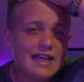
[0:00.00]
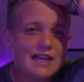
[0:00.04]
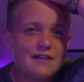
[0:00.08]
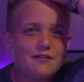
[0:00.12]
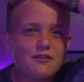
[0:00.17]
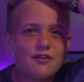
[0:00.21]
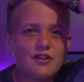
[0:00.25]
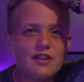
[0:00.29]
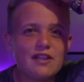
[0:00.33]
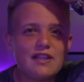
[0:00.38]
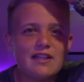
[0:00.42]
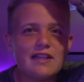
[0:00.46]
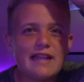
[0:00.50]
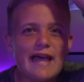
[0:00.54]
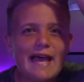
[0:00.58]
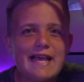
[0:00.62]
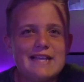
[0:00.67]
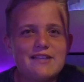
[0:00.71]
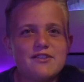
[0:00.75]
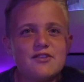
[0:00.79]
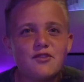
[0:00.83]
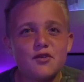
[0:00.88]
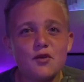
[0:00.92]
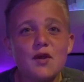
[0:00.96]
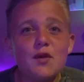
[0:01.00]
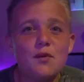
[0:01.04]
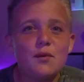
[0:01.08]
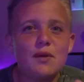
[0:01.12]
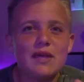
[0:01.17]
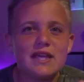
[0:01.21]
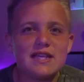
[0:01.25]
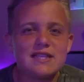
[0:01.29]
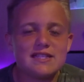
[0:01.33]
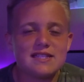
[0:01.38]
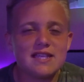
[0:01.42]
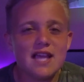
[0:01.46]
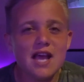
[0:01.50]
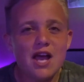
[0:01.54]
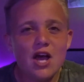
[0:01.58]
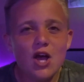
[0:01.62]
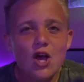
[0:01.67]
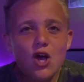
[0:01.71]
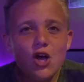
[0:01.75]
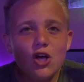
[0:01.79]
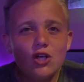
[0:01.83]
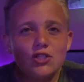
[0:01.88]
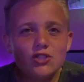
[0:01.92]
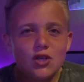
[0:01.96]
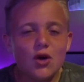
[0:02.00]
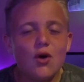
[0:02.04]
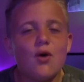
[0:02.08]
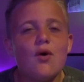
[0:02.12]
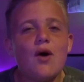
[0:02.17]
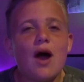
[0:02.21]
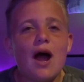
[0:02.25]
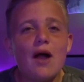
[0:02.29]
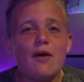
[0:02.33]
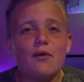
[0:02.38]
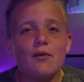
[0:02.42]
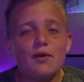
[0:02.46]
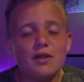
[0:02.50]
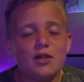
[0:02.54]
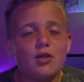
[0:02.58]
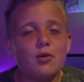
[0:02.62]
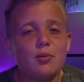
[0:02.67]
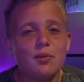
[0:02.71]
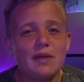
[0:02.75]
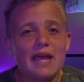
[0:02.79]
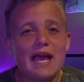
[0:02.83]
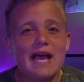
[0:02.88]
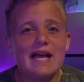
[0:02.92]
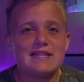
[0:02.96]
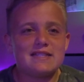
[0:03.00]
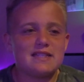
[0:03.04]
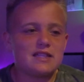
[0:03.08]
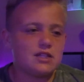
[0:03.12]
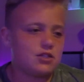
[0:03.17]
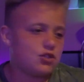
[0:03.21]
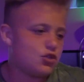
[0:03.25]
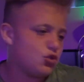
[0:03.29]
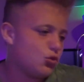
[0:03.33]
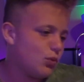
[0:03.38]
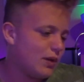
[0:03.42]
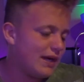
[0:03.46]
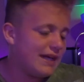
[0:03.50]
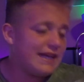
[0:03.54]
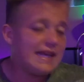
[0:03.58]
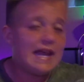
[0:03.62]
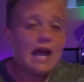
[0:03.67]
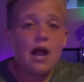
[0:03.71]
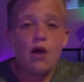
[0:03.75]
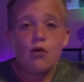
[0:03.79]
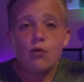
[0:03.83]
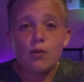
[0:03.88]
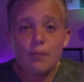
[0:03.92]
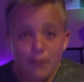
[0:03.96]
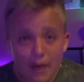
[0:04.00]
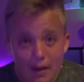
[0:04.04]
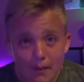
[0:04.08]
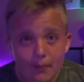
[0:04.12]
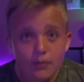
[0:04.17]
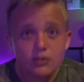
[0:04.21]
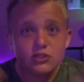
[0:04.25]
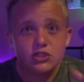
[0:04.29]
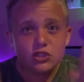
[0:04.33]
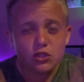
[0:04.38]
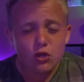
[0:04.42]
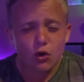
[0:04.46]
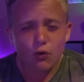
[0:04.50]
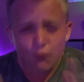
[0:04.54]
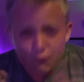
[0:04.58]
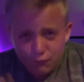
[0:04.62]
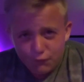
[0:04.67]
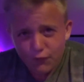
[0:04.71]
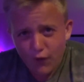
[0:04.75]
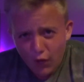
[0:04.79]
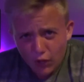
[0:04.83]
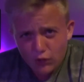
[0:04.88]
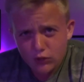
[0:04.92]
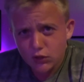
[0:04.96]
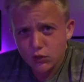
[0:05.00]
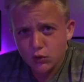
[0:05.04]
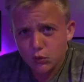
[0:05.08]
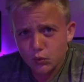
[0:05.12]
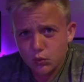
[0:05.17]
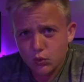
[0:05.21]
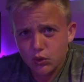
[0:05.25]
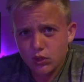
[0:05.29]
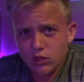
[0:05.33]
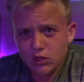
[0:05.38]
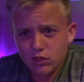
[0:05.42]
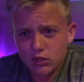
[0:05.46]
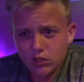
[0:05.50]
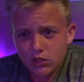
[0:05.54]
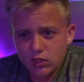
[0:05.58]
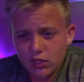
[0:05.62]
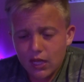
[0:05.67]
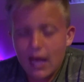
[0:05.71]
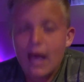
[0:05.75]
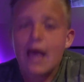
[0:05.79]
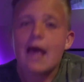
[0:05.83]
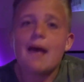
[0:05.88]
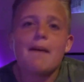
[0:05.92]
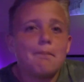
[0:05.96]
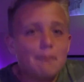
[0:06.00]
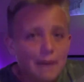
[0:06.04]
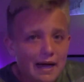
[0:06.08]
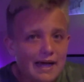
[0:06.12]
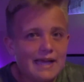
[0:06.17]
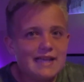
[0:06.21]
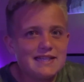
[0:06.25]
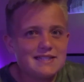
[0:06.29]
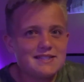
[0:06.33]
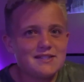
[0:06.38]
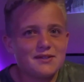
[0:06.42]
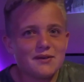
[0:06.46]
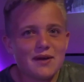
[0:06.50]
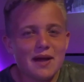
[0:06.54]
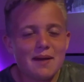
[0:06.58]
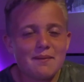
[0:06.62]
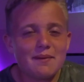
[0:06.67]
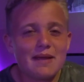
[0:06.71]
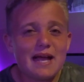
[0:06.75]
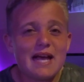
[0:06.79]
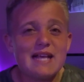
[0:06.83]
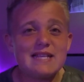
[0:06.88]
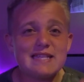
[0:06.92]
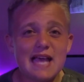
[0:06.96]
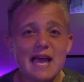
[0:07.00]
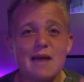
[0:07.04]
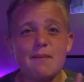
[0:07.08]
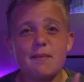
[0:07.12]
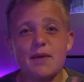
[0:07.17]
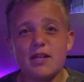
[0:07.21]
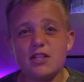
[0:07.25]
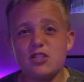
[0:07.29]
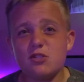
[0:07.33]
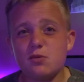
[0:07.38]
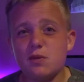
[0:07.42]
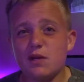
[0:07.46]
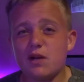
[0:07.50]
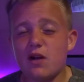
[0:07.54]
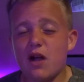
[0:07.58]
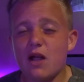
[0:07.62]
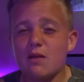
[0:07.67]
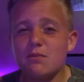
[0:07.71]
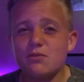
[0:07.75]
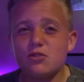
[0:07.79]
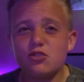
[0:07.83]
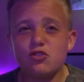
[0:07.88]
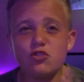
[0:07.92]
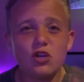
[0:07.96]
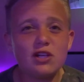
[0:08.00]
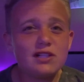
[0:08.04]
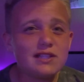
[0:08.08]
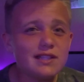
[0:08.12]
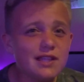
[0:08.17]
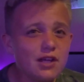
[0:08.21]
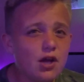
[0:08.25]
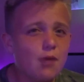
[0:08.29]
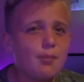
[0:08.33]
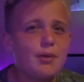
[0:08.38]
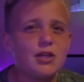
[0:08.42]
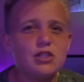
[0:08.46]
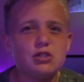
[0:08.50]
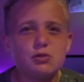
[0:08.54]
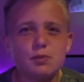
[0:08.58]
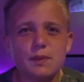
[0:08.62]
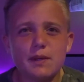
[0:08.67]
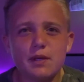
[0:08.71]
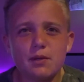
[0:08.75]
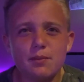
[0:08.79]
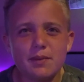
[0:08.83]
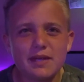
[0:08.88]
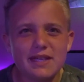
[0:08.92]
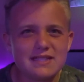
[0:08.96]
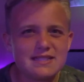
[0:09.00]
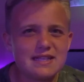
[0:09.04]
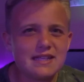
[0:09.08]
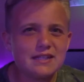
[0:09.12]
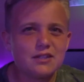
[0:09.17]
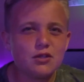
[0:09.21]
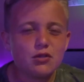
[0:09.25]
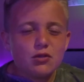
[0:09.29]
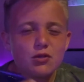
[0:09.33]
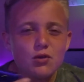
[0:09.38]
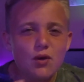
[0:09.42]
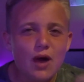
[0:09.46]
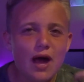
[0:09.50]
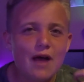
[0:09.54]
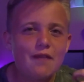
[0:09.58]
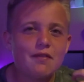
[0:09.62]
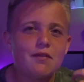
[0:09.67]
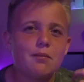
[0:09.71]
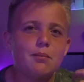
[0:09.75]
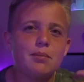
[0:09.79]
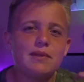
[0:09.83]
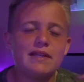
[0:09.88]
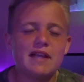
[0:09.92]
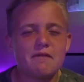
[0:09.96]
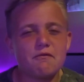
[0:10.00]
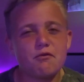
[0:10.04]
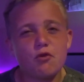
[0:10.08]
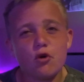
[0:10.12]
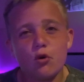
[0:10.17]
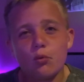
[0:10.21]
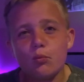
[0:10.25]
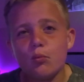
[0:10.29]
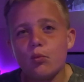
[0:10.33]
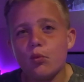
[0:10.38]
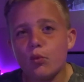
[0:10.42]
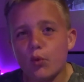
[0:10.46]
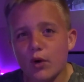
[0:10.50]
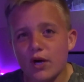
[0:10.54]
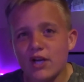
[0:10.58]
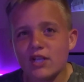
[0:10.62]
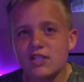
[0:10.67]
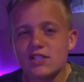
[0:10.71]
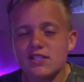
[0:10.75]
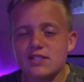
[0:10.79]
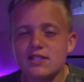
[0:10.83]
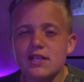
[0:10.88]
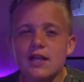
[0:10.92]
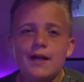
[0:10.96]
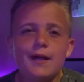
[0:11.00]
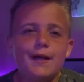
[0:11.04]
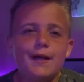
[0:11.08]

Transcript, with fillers: that for the last three weeks. So I really hope you guys enjoyed. Remember to go follow my Instagram, guys, and my Twitter. I'm struggling on my Twitter because I don't know how the platform works.